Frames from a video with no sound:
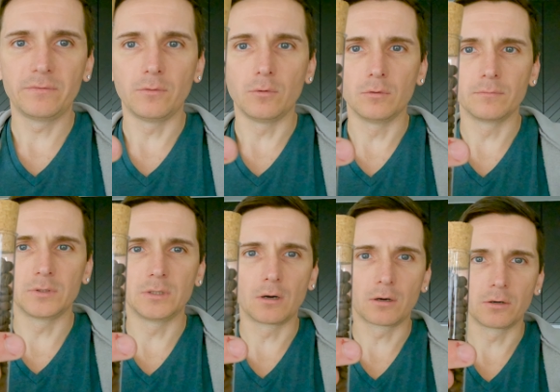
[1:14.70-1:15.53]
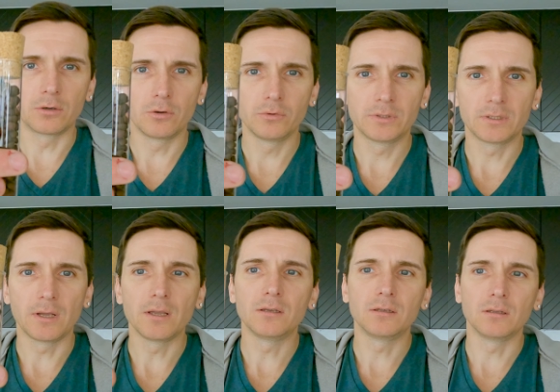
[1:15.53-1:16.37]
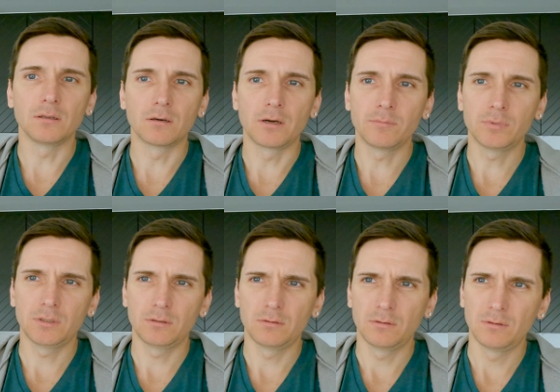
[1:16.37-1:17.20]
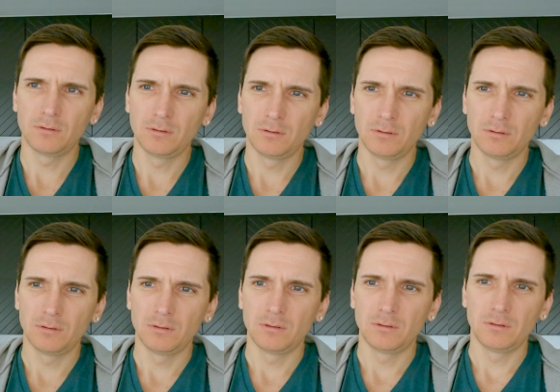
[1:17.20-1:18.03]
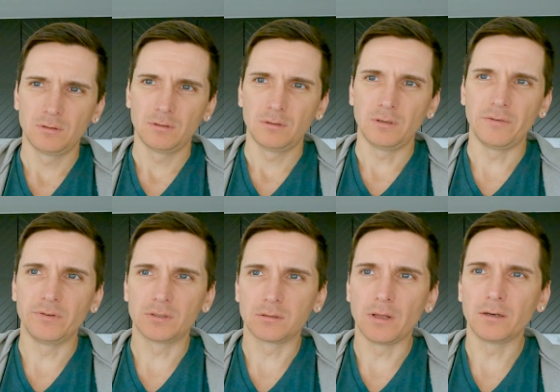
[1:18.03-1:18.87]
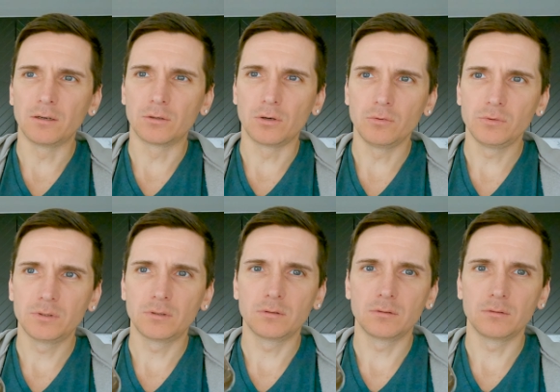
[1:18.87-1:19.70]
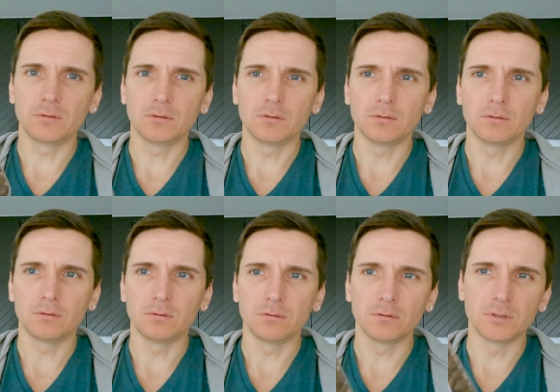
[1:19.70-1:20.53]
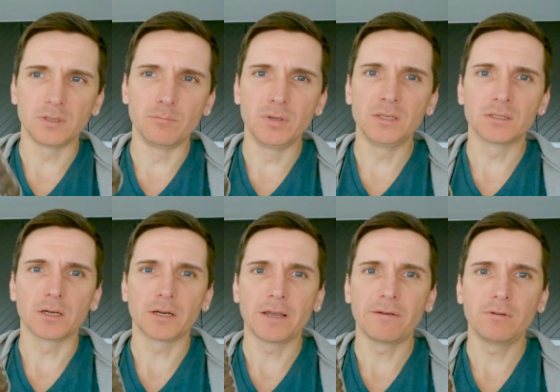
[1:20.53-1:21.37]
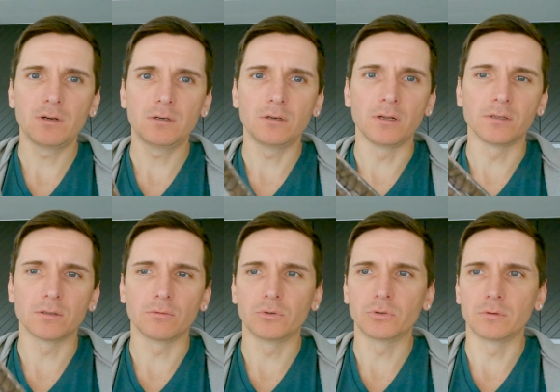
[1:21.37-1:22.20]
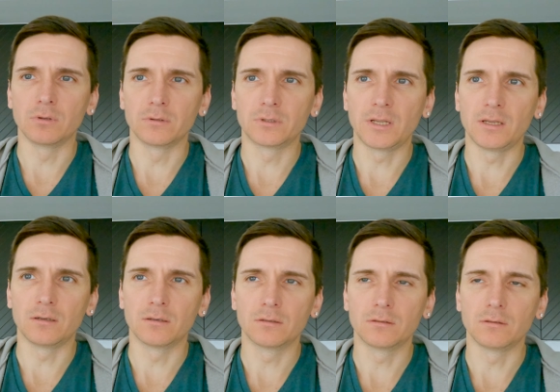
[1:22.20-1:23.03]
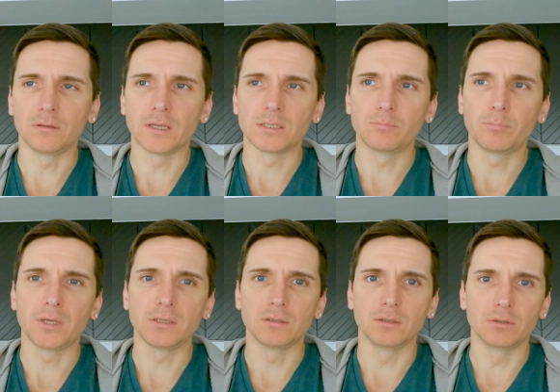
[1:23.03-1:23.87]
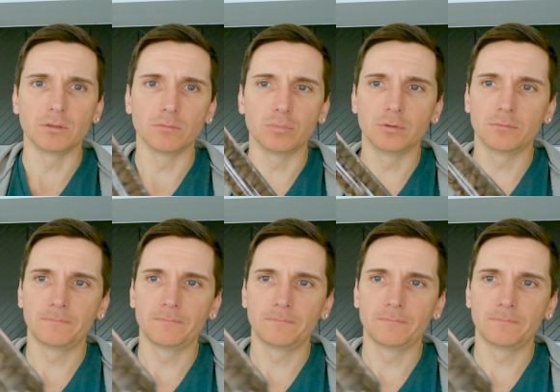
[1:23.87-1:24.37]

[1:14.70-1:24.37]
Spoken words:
for darker roast, 18 grams. If it's lighter roast, the beans are heavier and so it should take less space in the tube.